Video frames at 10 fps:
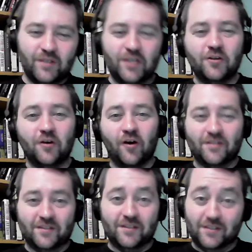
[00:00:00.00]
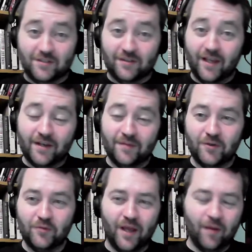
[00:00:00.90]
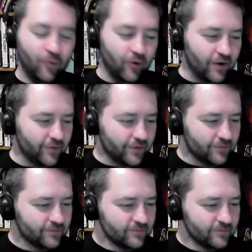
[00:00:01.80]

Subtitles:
they should honestly just let him do that more often.